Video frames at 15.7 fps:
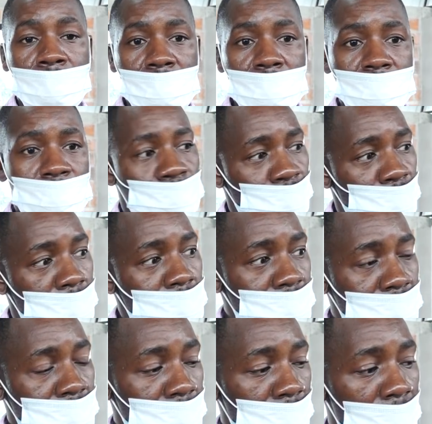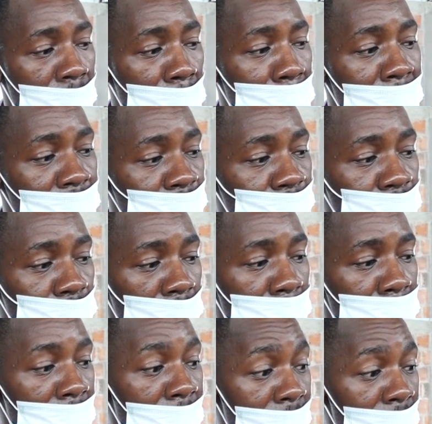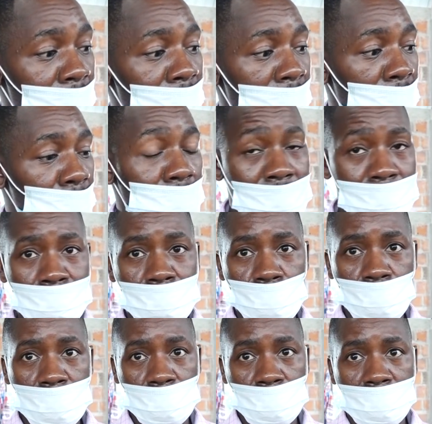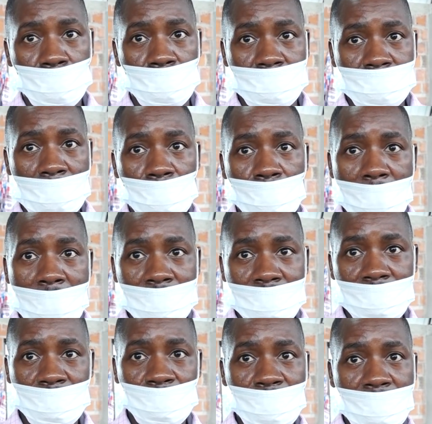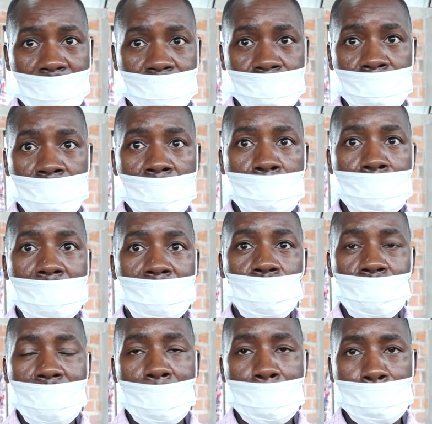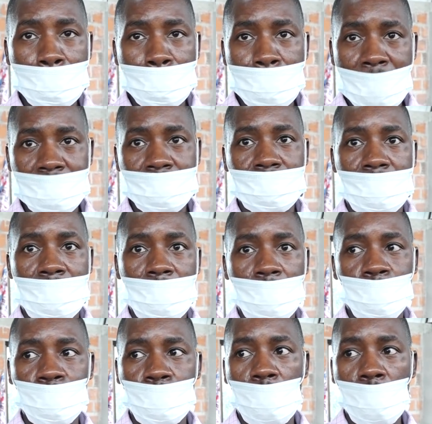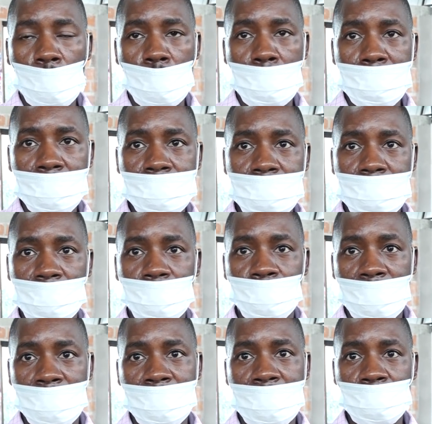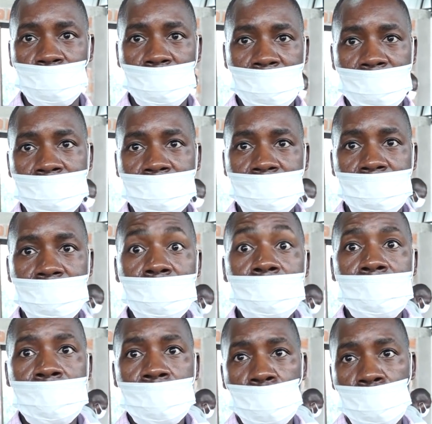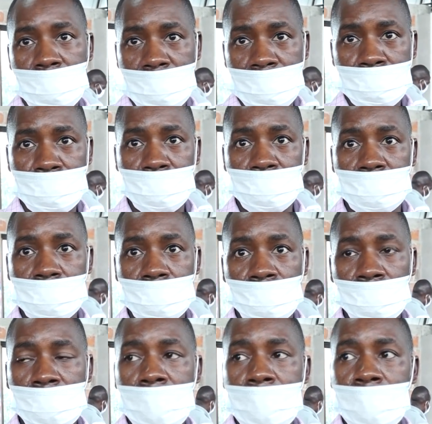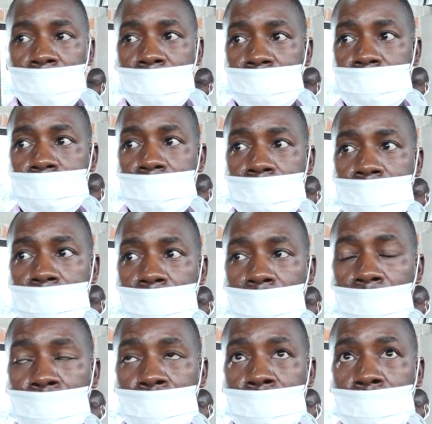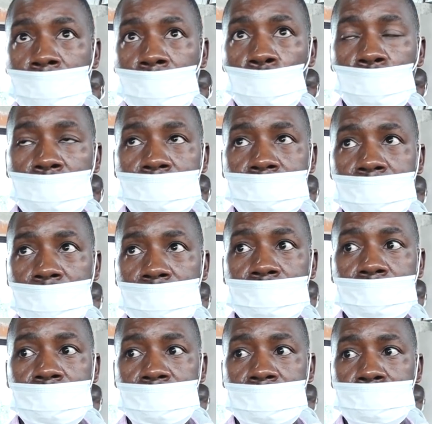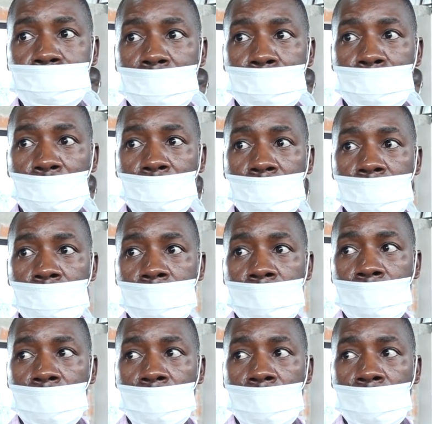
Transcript: these funds, apart from other crimes which we shall identify, but they are basically for committing financial related crimes. Yesterday, we charged these people